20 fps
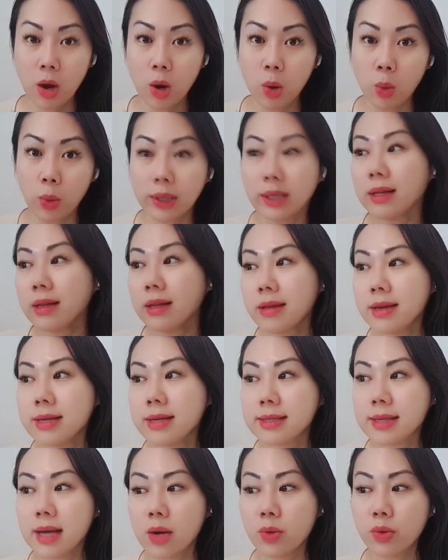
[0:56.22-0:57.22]
one of the
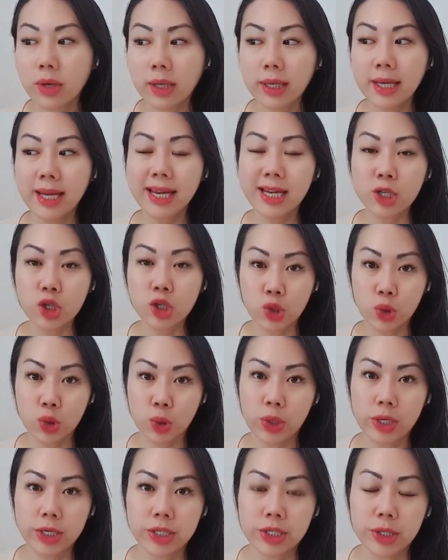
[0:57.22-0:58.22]
things that I really
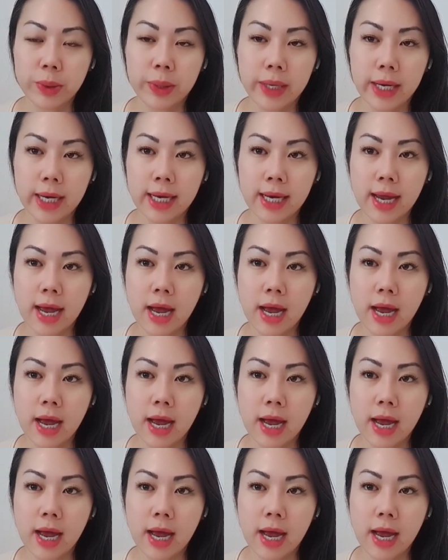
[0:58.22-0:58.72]
enjoy doing